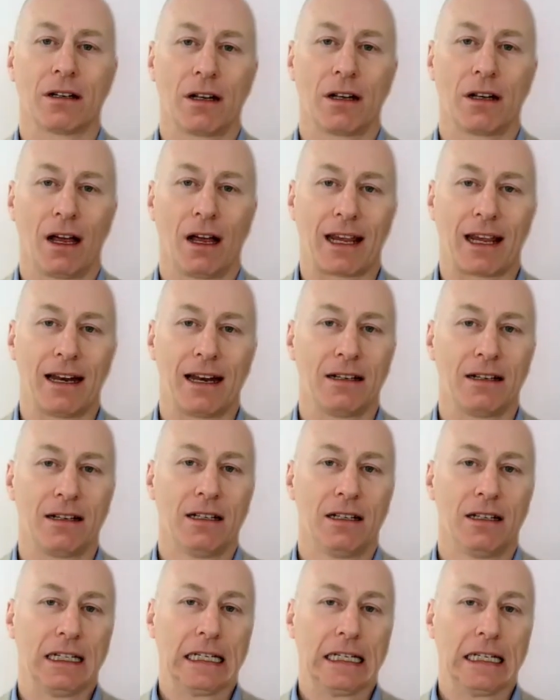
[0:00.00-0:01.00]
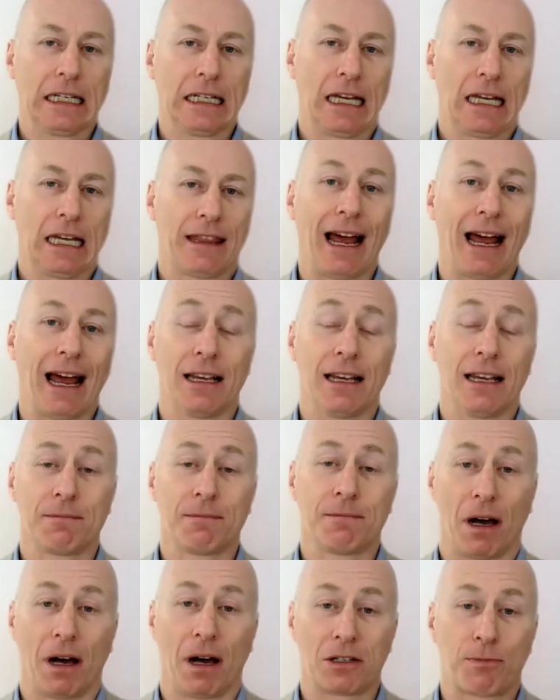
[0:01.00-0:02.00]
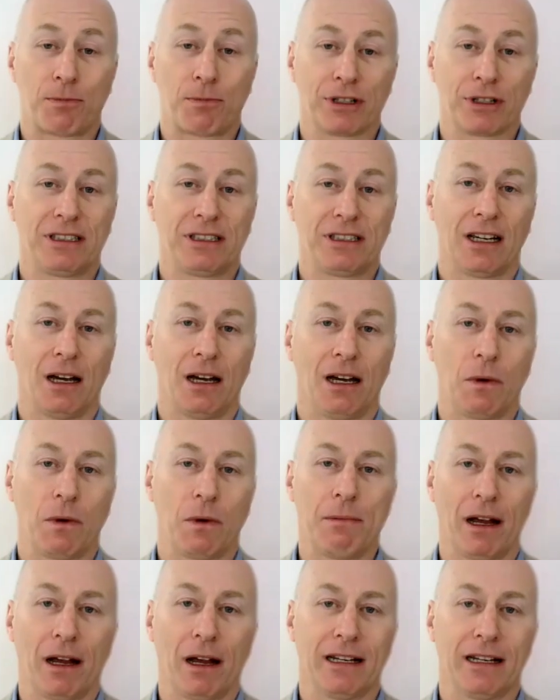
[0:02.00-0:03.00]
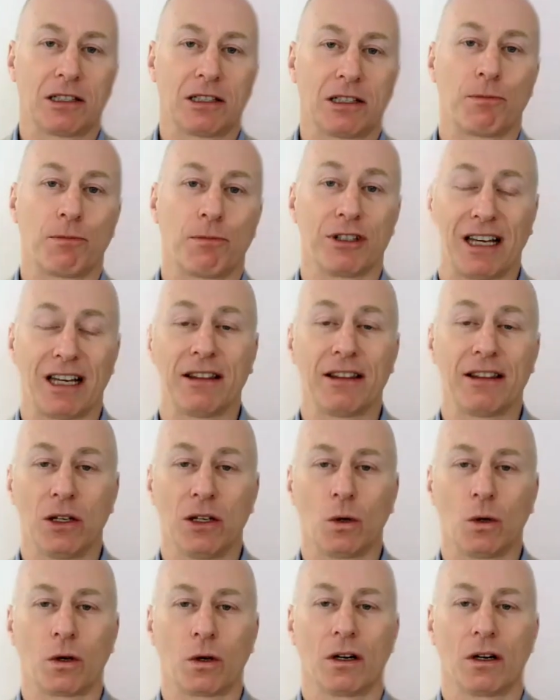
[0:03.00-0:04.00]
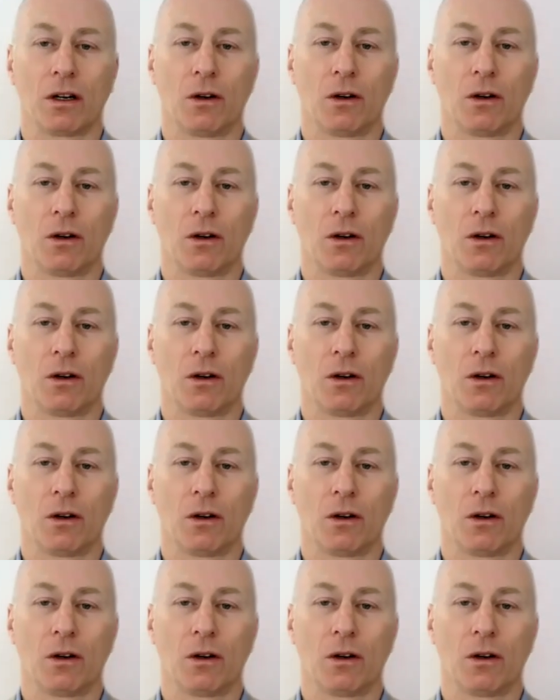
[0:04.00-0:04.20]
Again, that is much prettier, and we might need to present the org